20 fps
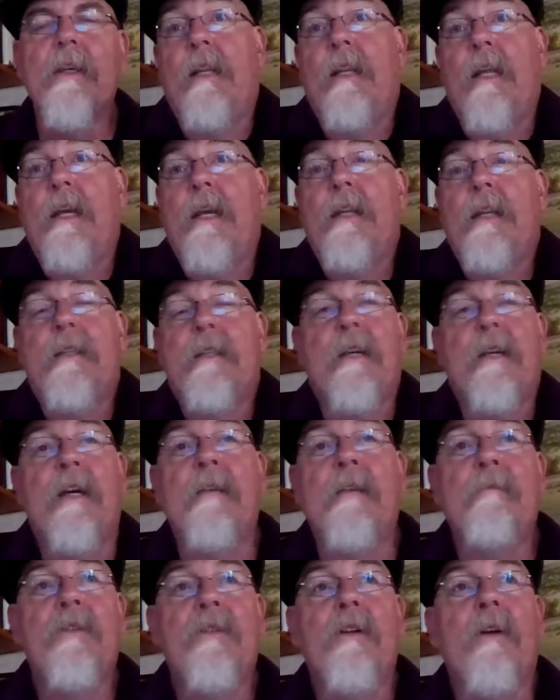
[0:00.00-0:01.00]
and a lot of
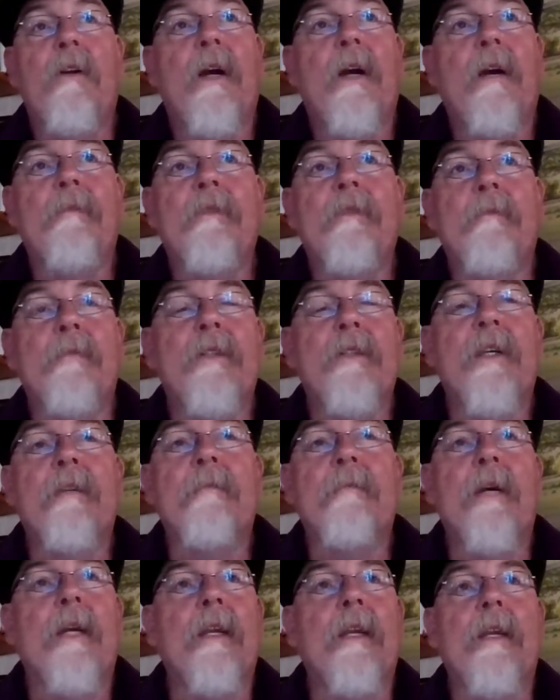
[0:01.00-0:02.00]
times you have some seed
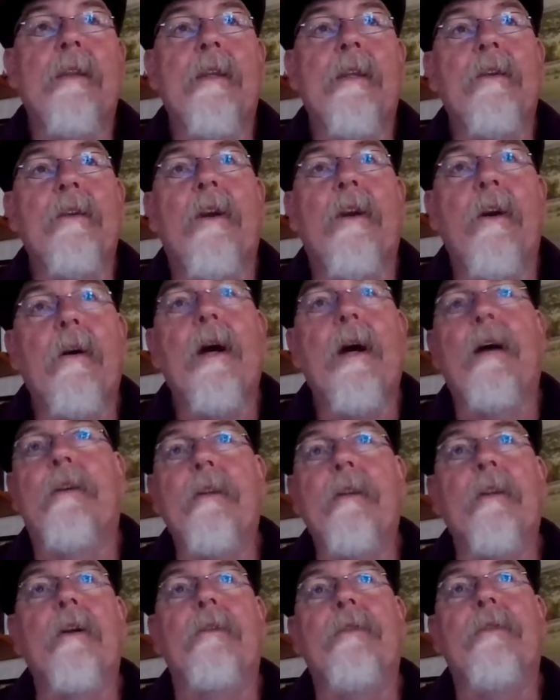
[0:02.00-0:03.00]
money, and then you go out and
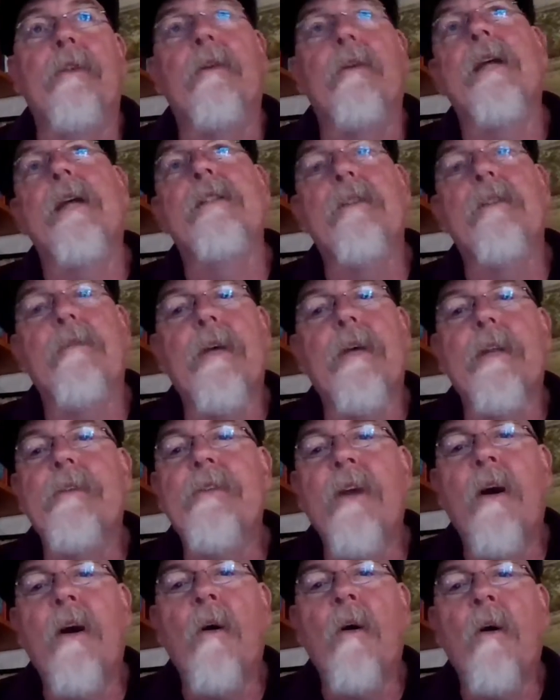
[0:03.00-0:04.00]
look for the rest of it.
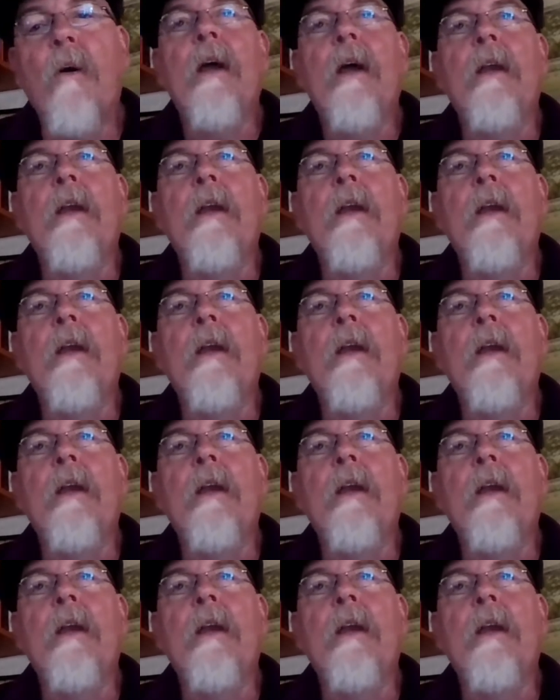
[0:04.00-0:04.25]
So